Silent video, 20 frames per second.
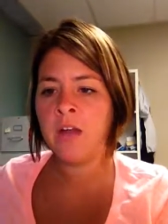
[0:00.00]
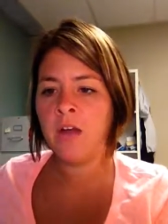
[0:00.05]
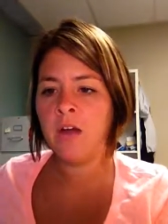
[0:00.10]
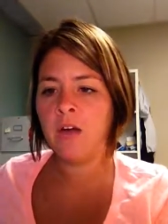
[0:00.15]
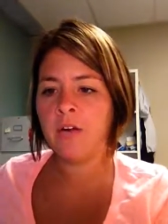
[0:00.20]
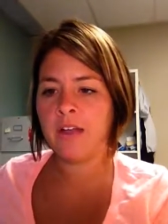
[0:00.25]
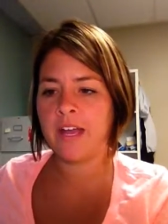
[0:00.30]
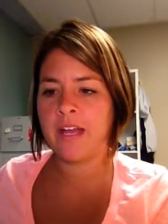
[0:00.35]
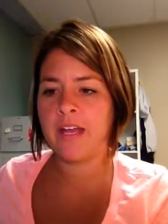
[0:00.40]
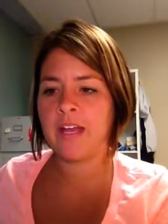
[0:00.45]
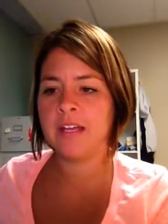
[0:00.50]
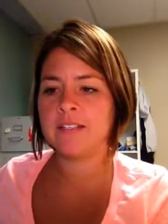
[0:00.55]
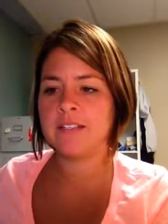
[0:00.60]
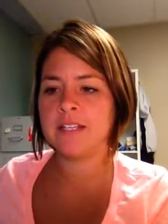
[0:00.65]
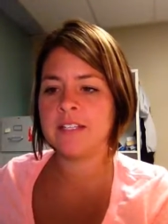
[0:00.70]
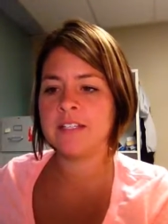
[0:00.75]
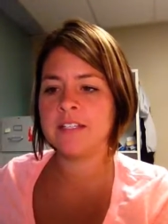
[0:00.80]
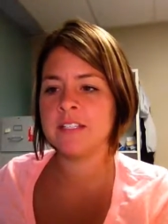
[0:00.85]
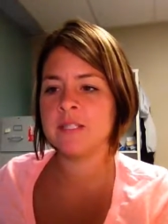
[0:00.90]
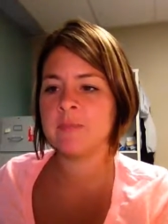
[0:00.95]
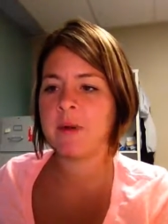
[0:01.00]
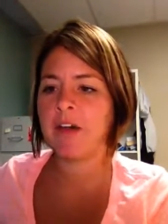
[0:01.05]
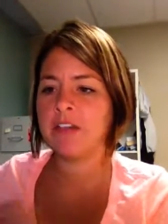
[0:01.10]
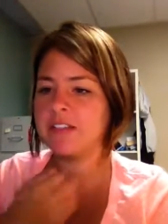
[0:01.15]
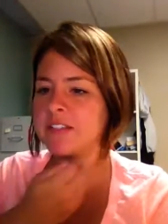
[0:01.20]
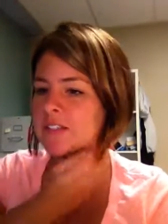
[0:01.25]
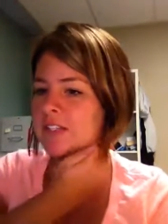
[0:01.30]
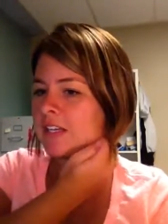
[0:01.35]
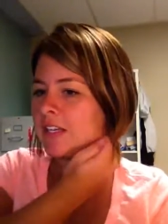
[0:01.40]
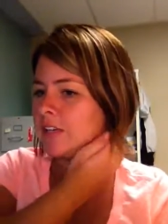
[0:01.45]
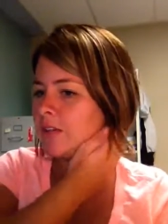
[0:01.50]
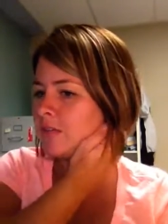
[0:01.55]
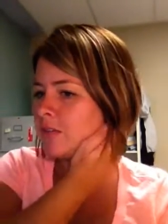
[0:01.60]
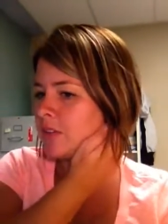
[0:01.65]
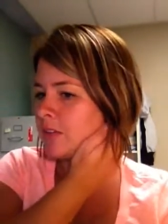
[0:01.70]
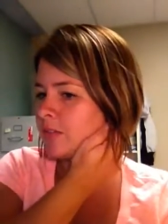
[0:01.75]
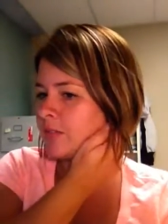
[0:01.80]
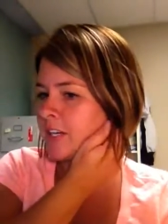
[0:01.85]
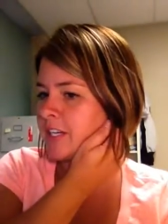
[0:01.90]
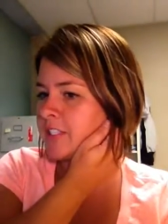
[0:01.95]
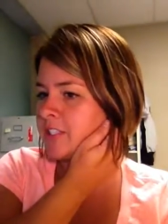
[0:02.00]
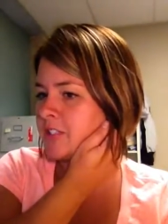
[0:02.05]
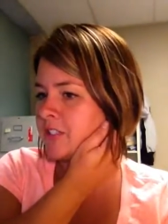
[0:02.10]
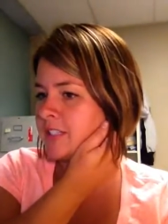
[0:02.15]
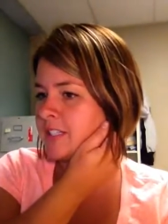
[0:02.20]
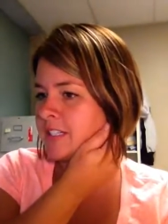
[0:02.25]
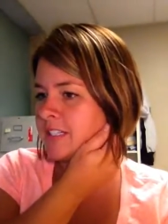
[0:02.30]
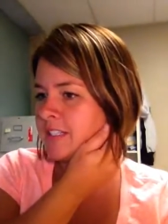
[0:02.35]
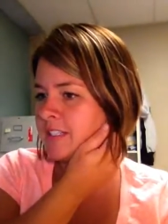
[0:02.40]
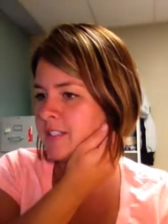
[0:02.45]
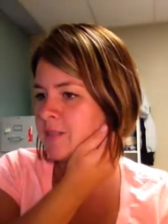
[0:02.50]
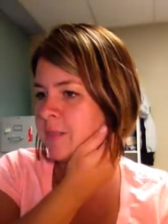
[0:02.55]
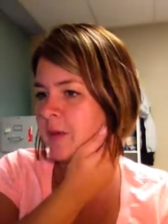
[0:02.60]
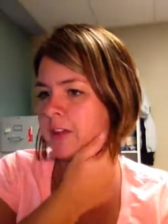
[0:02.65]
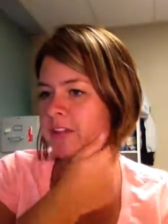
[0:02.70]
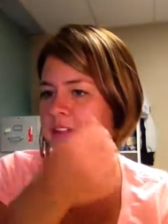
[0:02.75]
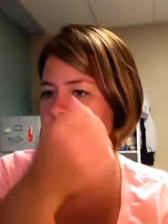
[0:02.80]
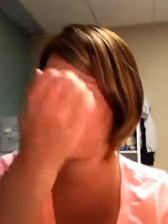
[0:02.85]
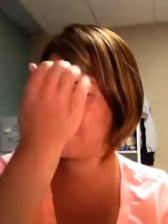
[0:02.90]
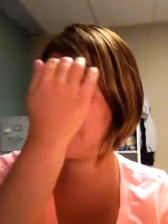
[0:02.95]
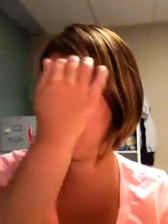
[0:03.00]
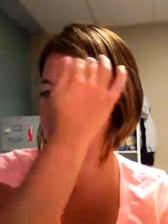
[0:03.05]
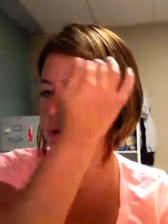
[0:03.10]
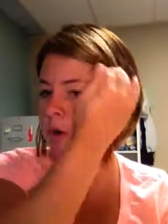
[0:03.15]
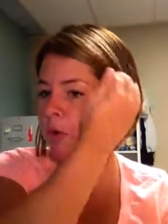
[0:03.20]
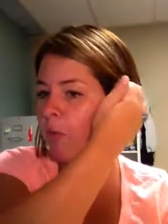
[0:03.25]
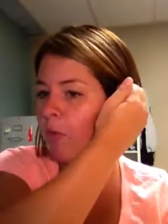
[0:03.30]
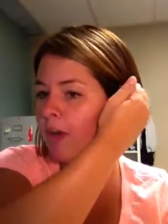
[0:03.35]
Okay, attendance policy. You can read your attendance policy there.